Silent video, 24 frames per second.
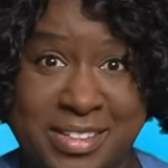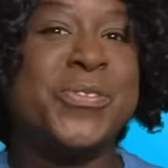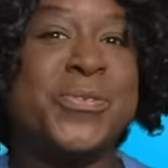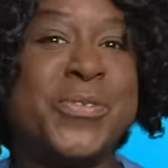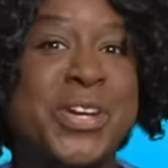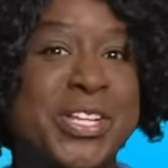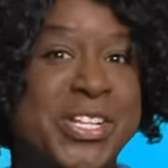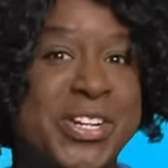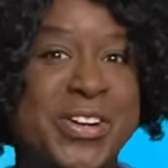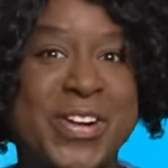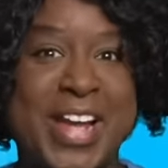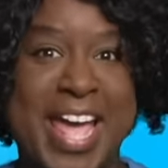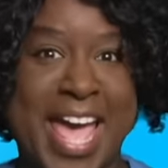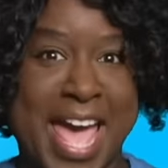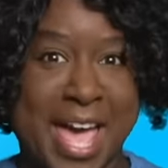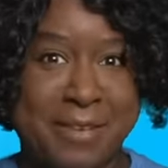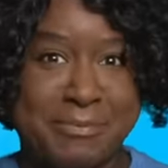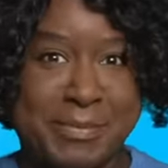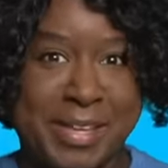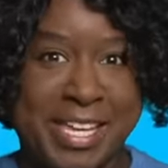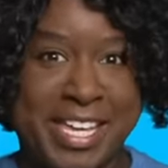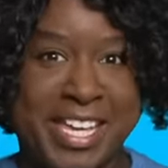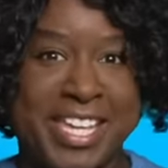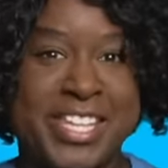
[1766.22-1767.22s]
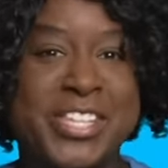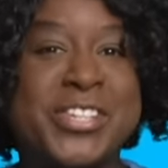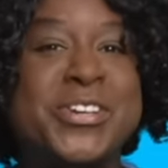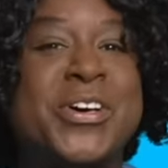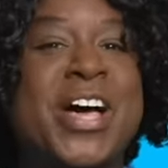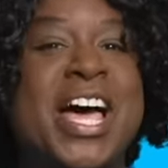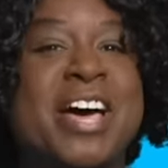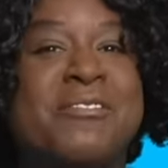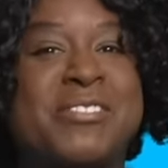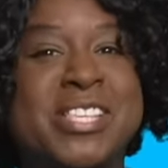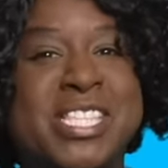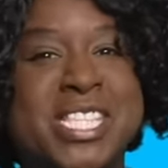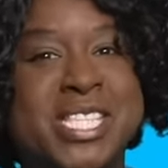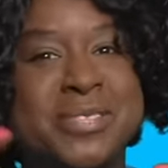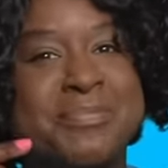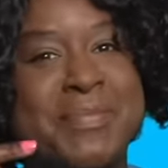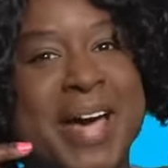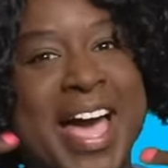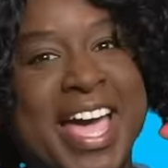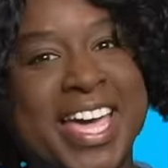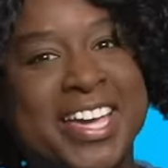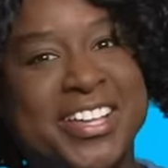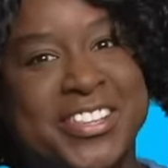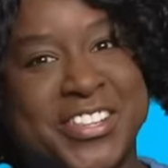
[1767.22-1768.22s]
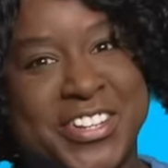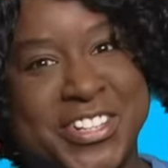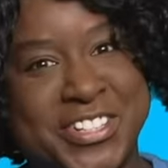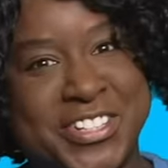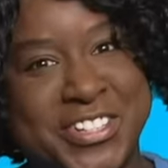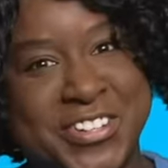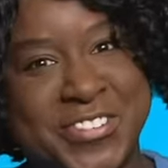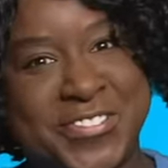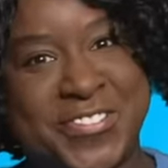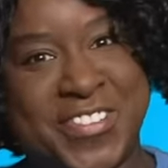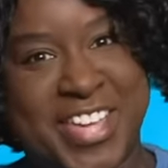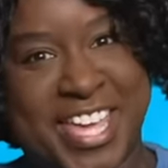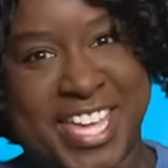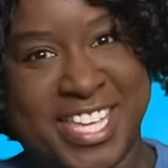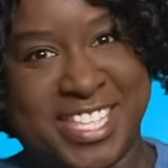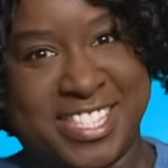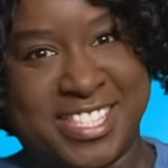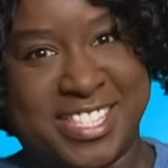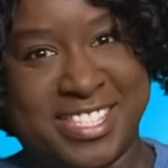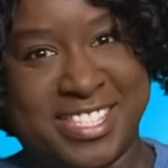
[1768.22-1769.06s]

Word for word: When you're happy, you'll have a smile on your face.